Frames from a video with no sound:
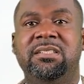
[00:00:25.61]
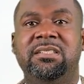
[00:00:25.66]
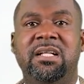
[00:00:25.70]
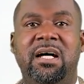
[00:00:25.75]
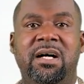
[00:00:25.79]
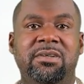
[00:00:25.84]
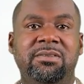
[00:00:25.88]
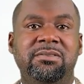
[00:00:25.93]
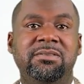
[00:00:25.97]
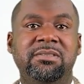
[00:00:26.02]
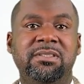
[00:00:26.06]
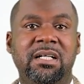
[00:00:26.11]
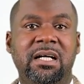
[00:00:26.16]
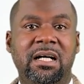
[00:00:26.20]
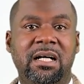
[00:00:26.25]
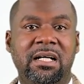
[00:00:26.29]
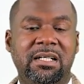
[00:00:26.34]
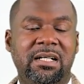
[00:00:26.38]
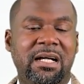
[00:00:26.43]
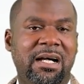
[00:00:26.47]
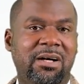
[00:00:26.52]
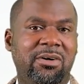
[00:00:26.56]
Now,
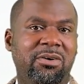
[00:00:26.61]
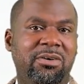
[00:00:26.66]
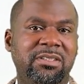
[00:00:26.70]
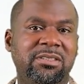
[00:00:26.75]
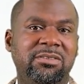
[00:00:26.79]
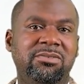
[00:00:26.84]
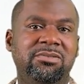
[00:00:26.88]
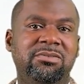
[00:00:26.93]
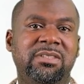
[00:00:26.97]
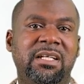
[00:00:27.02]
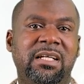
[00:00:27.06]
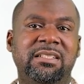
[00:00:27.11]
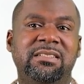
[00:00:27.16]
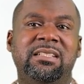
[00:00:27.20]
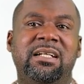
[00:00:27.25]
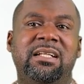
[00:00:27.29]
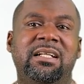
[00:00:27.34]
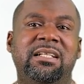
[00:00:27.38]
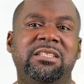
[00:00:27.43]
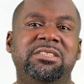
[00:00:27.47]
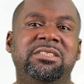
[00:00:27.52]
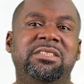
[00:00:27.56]
according to the
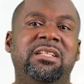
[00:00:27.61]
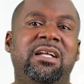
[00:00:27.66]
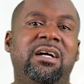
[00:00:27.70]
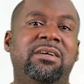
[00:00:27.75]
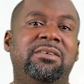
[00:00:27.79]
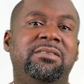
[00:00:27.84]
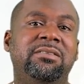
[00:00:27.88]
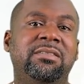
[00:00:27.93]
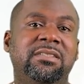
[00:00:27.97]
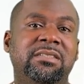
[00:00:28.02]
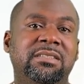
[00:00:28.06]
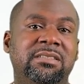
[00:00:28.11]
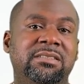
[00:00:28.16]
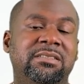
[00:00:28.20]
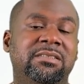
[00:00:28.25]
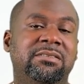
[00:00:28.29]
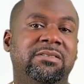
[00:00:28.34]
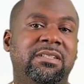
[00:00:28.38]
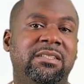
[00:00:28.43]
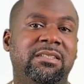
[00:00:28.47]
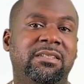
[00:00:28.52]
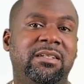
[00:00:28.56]
International
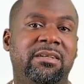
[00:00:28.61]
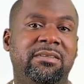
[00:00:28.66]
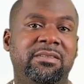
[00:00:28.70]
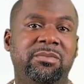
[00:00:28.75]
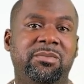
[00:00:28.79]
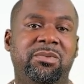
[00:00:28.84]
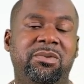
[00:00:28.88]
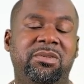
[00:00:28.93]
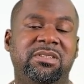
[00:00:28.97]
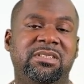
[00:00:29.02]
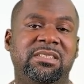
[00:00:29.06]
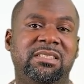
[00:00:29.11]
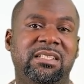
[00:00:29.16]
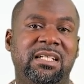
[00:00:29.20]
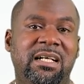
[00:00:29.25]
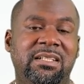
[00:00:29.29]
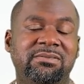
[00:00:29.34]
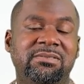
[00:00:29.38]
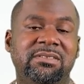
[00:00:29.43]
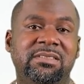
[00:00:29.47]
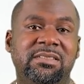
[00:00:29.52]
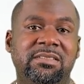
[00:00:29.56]
Integrated Reporting
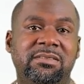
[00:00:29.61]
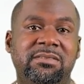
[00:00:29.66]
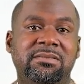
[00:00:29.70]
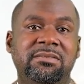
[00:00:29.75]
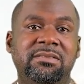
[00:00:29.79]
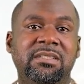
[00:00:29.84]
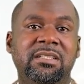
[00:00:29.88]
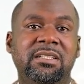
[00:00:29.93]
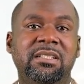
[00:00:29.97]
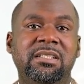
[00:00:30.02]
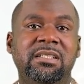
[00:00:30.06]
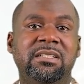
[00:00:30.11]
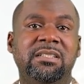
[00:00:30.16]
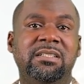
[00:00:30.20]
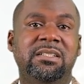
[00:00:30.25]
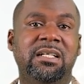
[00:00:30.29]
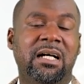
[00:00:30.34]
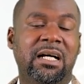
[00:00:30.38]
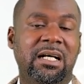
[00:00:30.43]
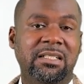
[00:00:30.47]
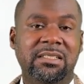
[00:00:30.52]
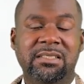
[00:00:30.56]
Council,
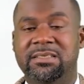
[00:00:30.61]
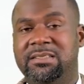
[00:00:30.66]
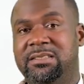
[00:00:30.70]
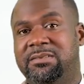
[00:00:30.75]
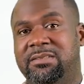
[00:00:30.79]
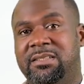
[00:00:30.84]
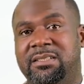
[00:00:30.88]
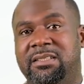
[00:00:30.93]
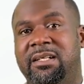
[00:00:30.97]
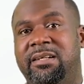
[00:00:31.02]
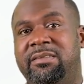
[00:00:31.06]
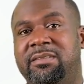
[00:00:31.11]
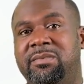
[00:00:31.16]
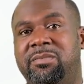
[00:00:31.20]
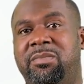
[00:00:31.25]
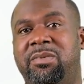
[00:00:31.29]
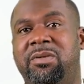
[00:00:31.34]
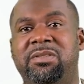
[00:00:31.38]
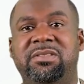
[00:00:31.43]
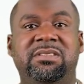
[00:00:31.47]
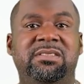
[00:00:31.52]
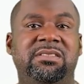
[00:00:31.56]
integrated
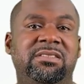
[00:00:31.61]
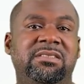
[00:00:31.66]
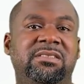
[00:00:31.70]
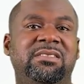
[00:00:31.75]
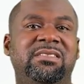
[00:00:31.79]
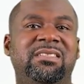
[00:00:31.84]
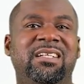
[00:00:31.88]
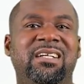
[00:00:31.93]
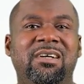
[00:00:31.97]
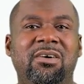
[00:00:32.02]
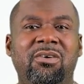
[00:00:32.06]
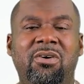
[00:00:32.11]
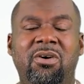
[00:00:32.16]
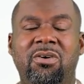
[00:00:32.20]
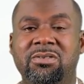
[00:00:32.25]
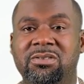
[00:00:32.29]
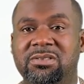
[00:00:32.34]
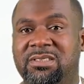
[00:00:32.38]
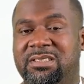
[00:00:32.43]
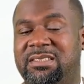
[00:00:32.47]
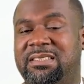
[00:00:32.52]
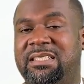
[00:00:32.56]
report is a
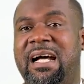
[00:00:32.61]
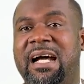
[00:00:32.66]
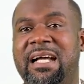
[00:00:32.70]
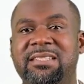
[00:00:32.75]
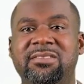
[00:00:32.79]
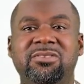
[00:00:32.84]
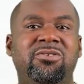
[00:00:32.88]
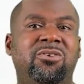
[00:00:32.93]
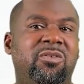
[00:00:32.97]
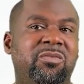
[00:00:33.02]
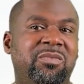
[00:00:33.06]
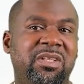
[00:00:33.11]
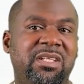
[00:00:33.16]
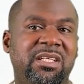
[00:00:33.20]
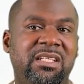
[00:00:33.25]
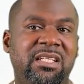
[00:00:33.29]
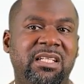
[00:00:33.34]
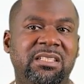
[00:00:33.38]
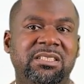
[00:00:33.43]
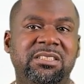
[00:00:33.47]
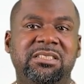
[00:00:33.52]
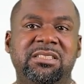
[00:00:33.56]
concise
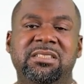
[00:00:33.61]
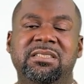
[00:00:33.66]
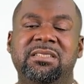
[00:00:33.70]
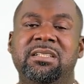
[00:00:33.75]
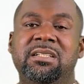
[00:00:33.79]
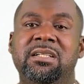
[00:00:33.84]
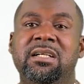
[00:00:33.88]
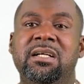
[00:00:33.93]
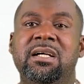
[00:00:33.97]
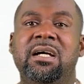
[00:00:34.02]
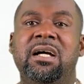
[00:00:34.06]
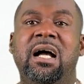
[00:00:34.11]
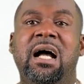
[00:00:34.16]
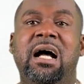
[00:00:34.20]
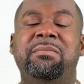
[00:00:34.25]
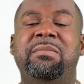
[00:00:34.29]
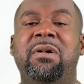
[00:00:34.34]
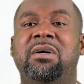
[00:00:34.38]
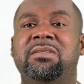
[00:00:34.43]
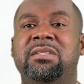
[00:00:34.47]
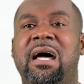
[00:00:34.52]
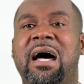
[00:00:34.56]
communication
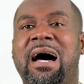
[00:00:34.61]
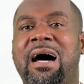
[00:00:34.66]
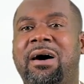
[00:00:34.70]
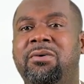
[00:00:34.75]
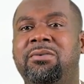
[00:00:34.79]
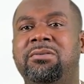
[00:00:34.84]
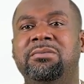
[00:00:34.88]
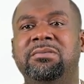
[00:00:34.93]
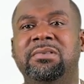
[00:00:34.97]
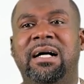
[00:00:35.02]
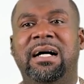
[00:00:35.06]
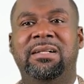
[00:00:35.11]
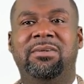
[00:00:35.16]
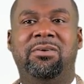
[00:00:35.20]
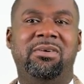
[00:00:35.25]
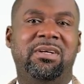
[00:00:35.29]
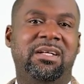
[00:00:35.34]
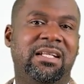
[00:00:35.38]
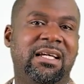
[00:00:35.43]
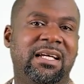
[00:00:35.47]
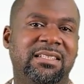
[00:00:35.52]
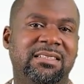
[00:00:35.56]
about how an
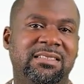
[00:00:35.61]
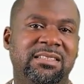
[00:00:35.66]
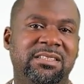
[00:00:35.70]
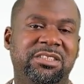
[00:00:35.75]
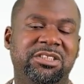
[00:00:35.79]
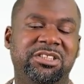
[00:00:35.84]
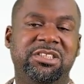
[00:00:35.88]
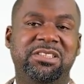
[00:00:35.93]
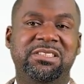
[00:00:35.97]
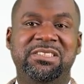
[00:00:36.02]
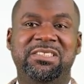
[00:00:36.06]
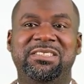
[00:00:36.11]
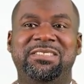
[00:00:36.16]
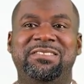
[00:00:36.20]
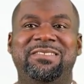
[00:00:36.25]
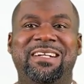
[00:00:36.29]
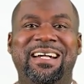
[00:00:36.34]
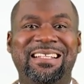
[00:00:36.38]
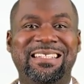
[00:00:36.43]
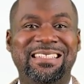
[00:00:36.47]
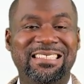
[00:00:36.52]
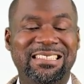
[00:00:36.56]
organization's
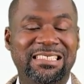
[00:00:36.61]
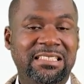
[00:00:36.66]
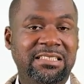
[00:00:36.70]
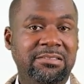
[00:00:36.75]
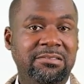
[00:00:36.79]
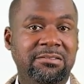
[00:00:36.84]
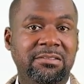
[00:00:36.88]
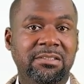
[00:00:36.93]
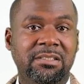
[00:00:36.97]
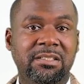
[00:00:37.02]
strategy,